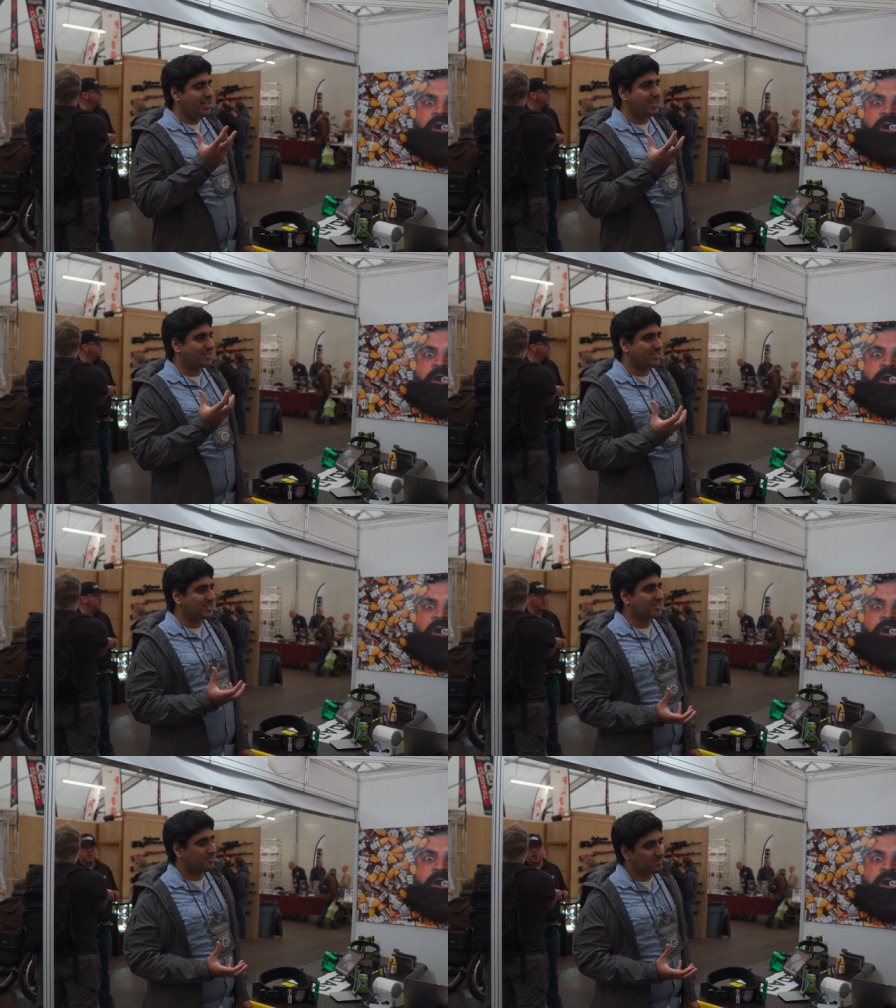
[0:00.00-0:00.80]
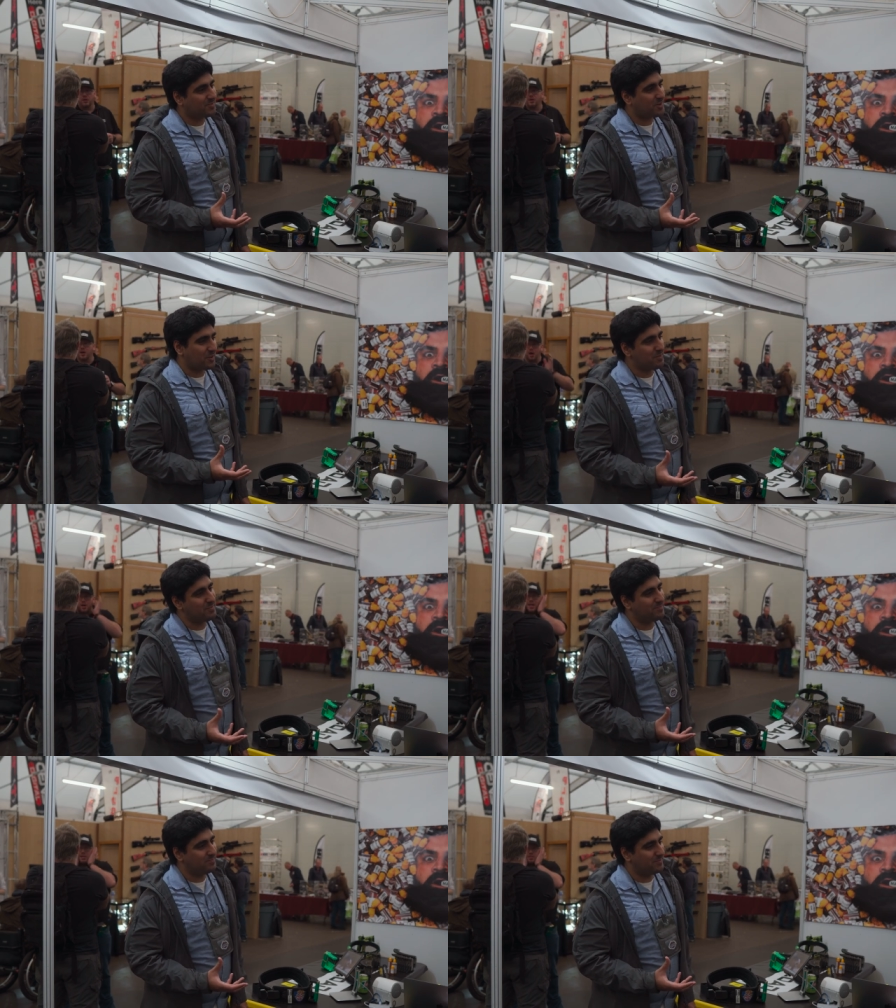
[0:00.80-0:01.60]
it's just cream,
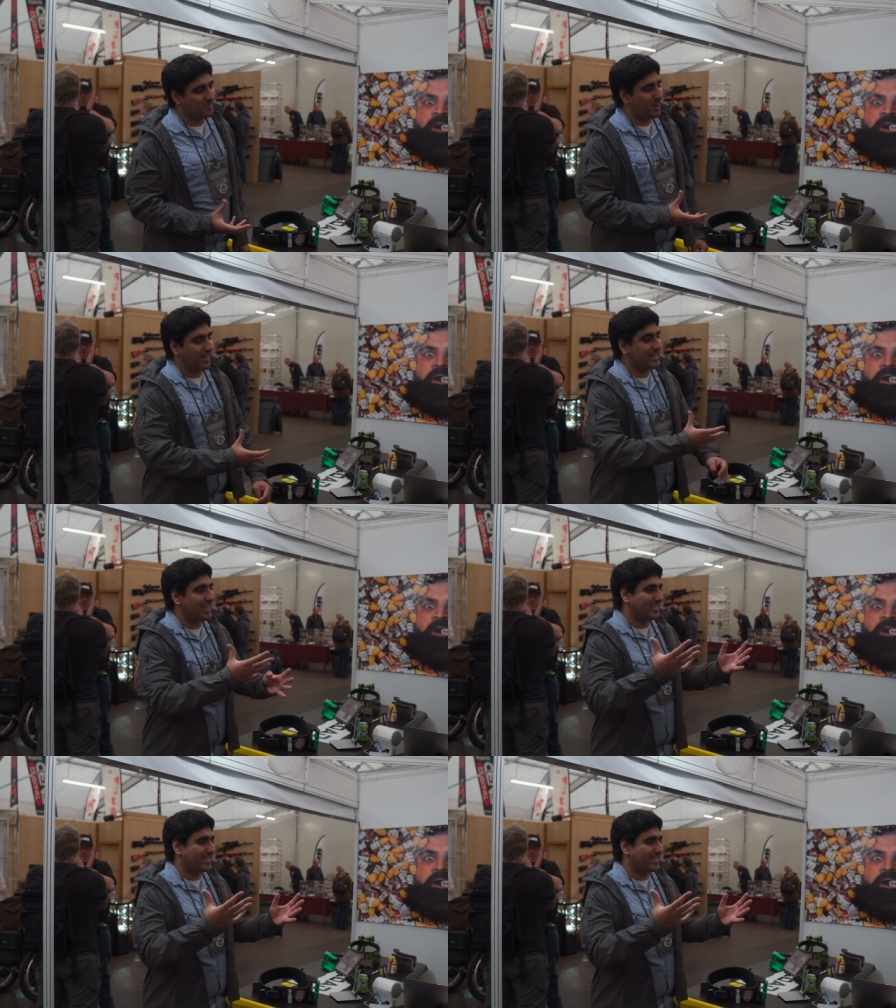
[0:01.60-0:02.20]
well, it,